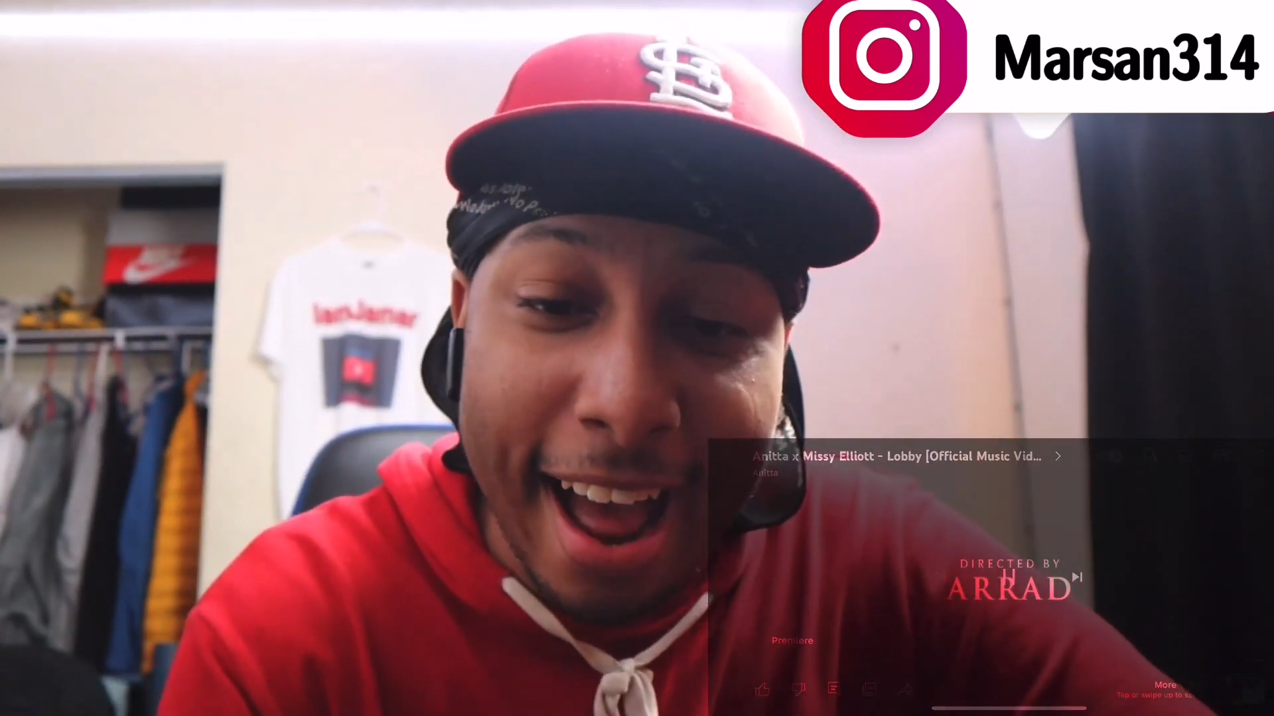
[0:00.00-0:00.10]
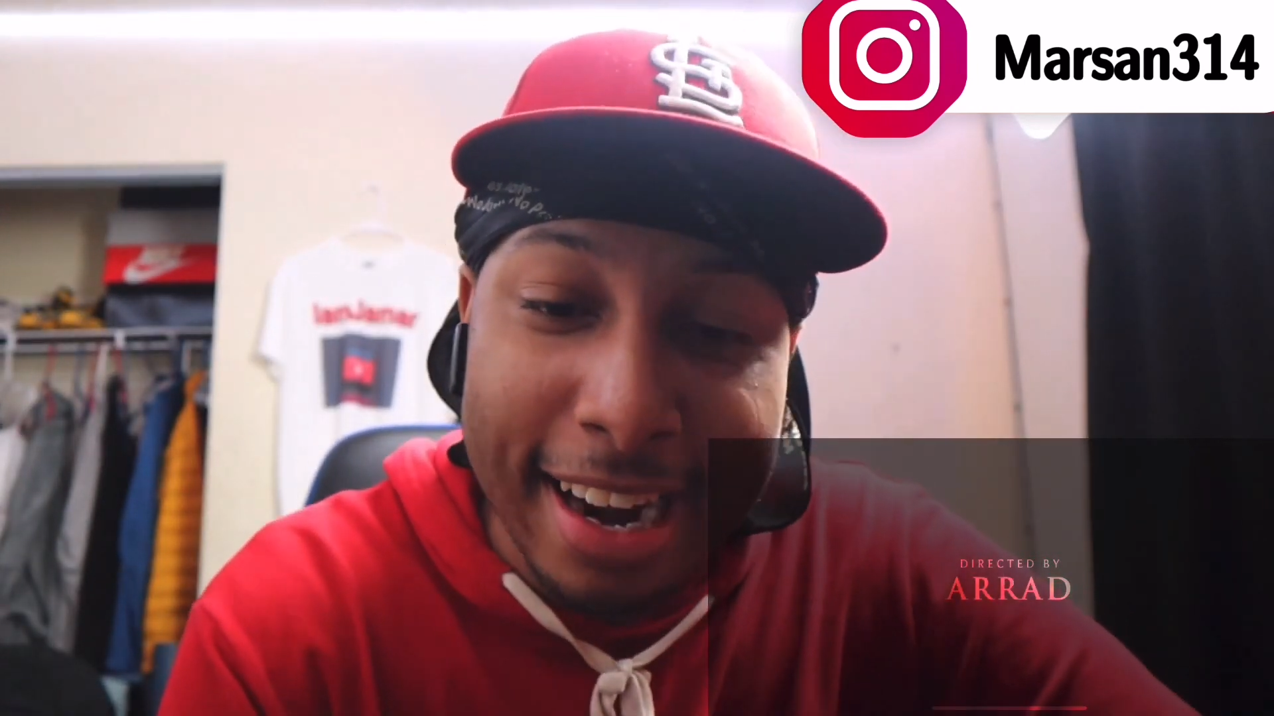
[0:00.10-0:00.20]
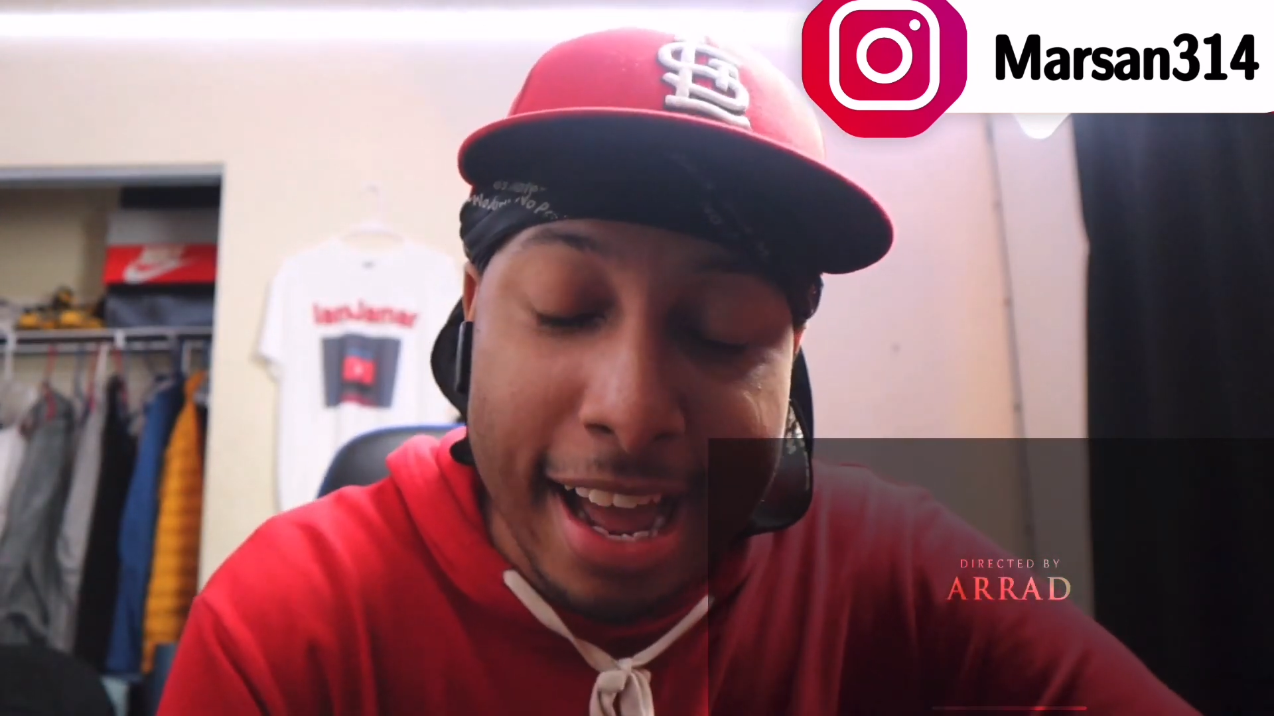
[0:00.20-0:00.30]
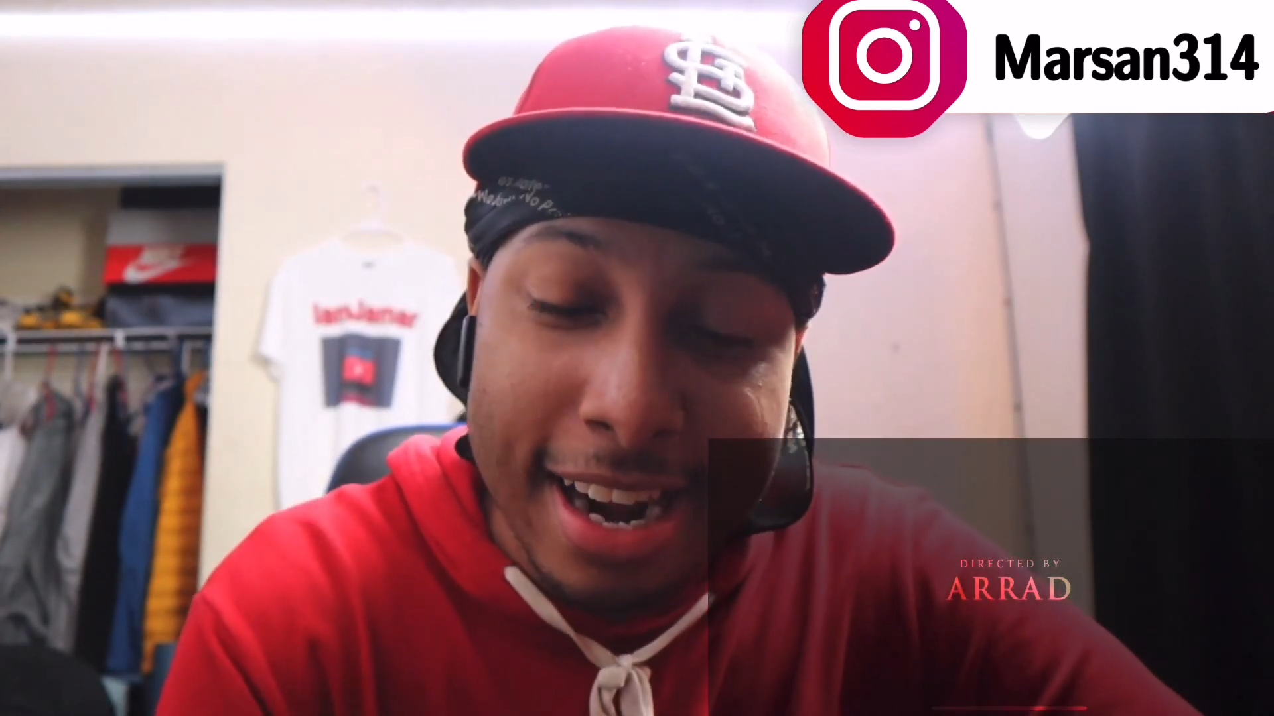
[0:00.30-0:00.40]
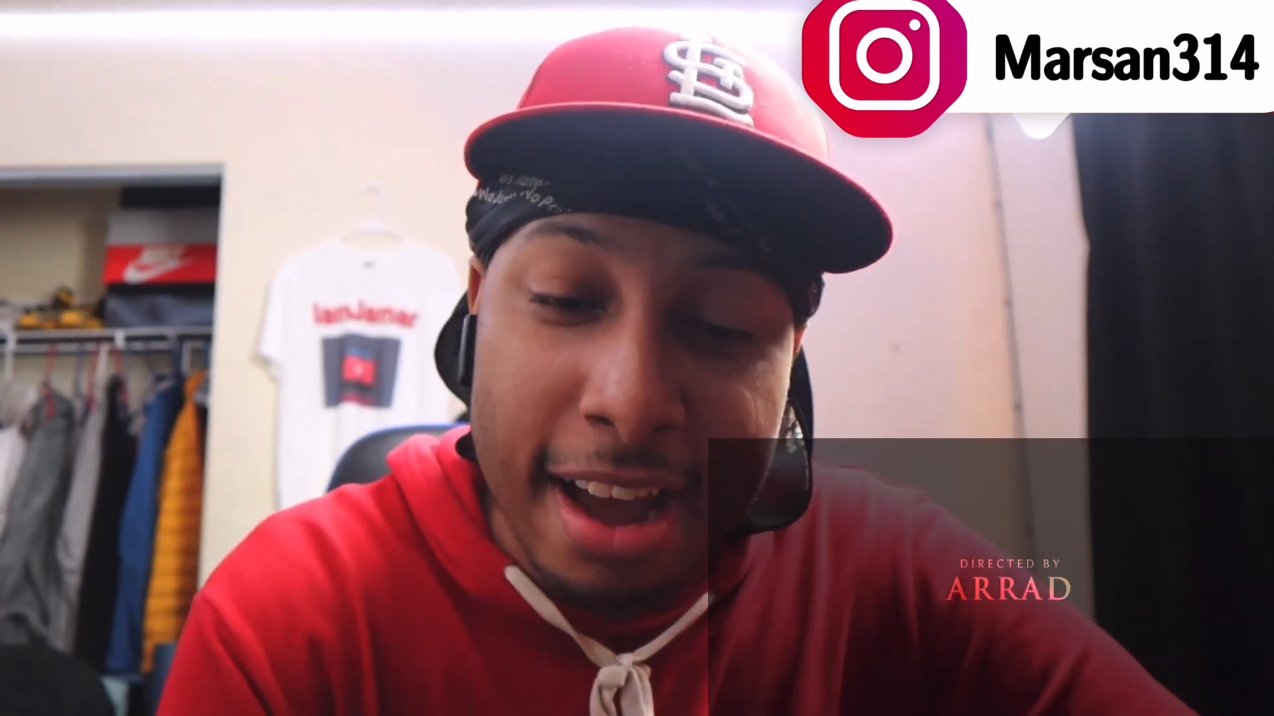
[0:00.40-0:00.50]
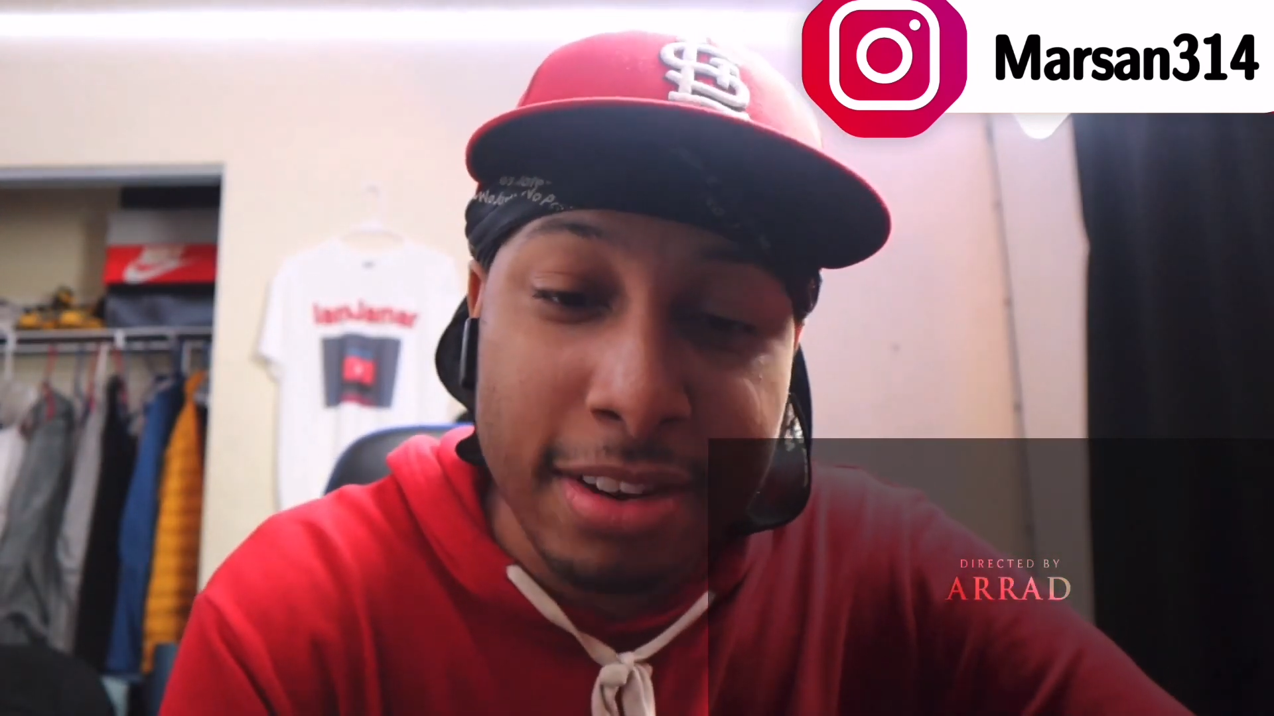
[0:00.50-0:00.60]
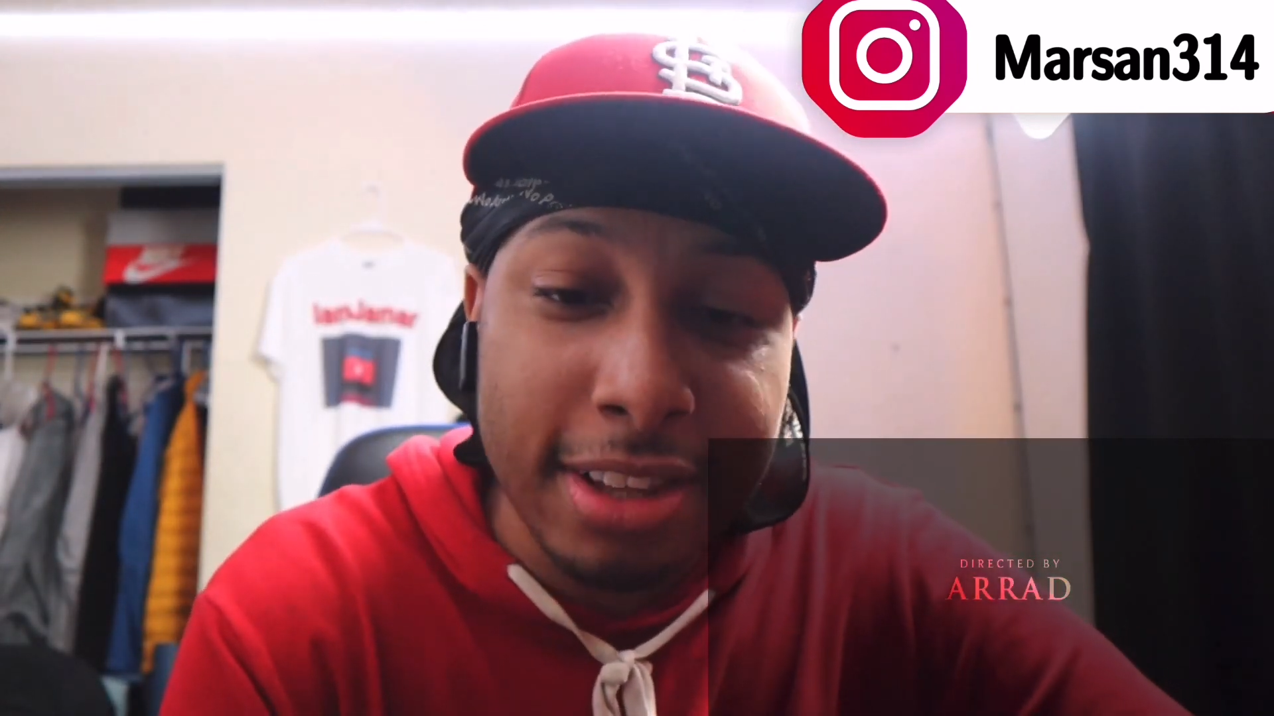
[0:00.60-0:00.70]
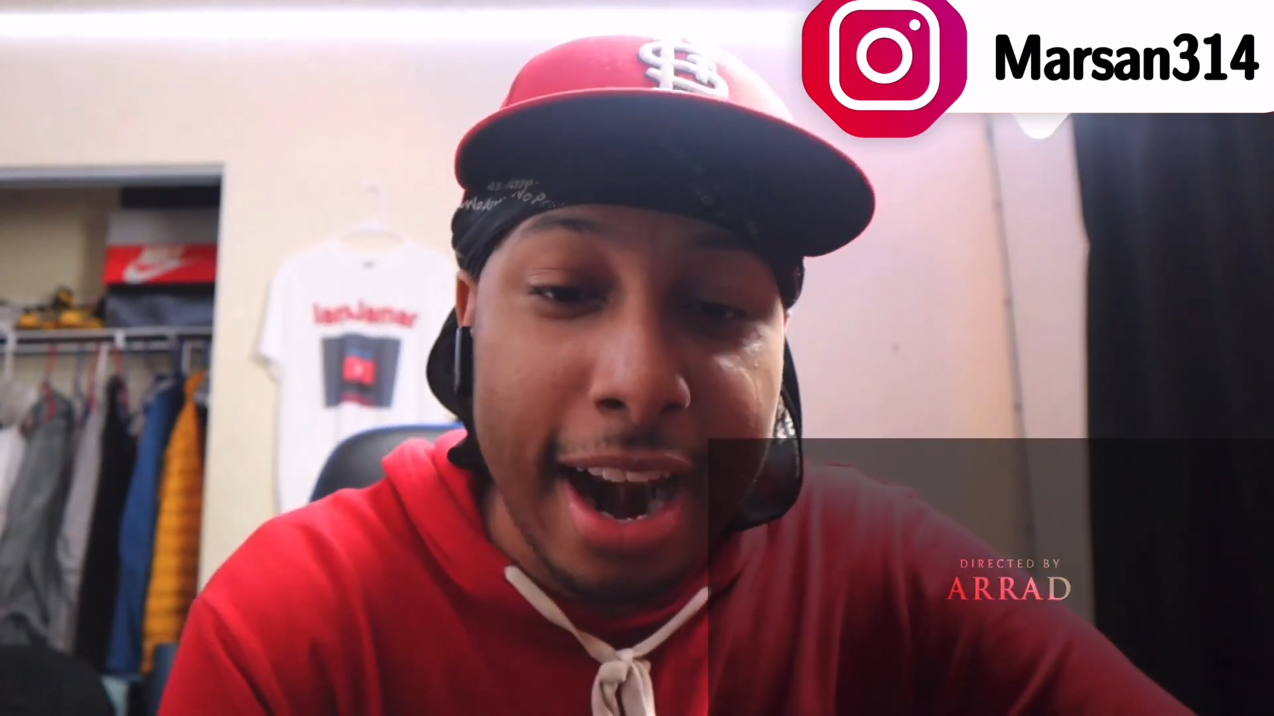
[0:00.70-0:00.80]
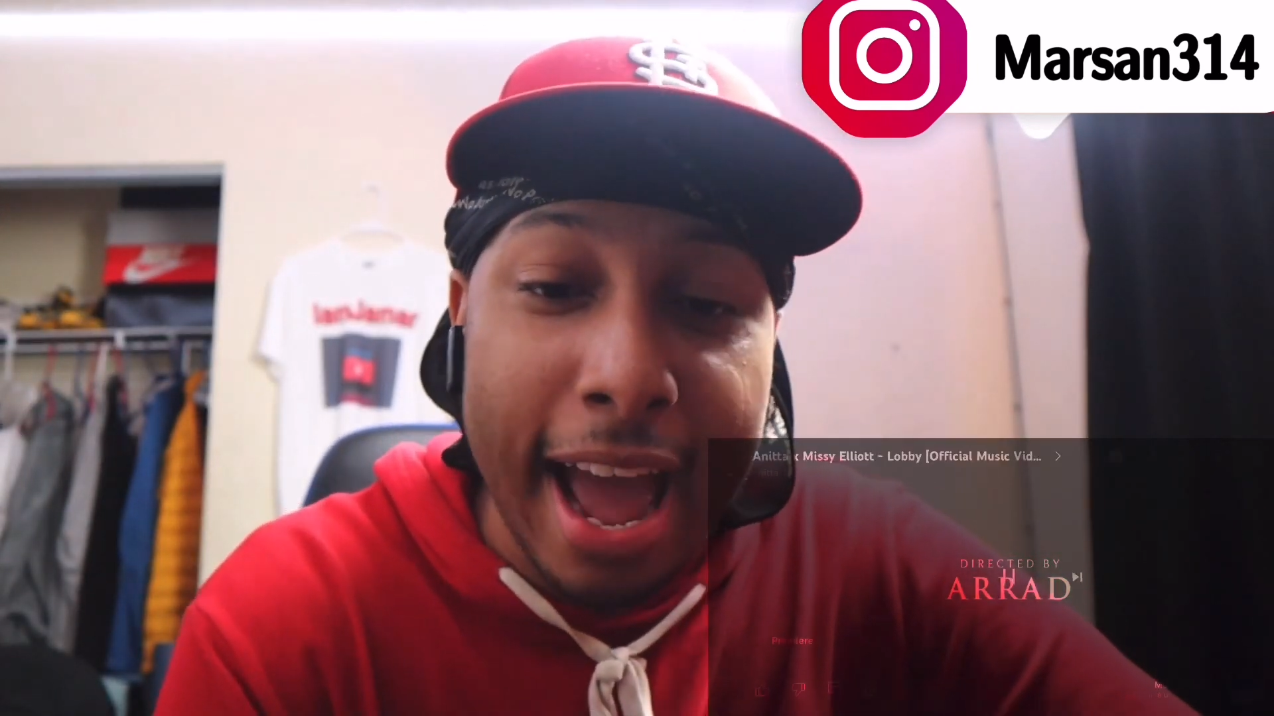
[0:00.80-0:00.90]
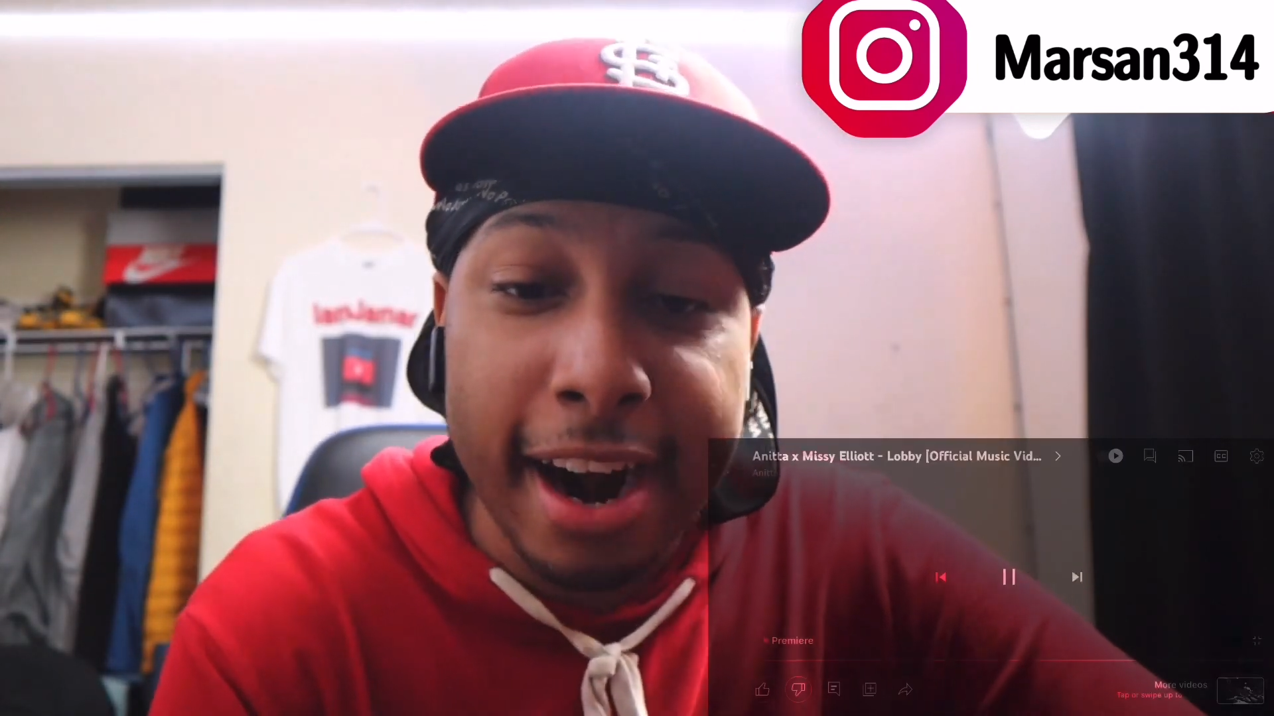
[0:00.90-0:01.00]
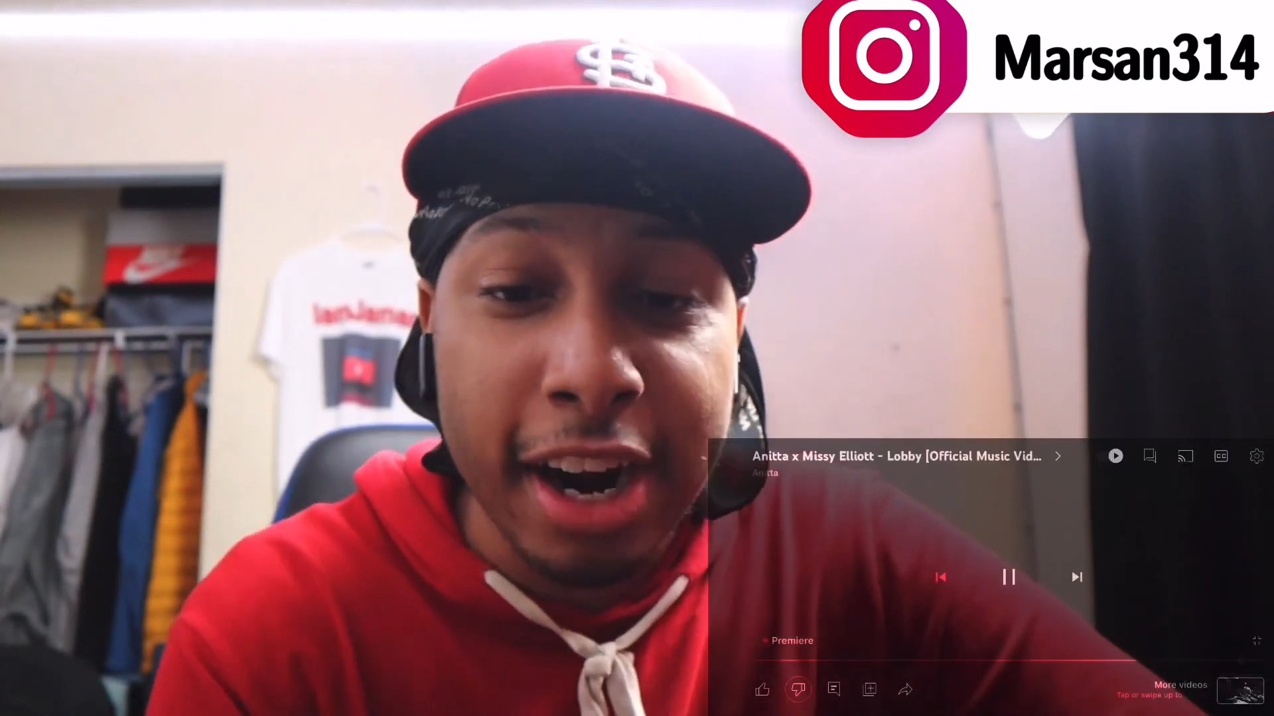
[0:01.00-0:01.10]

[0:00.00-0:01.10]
I never thought I'd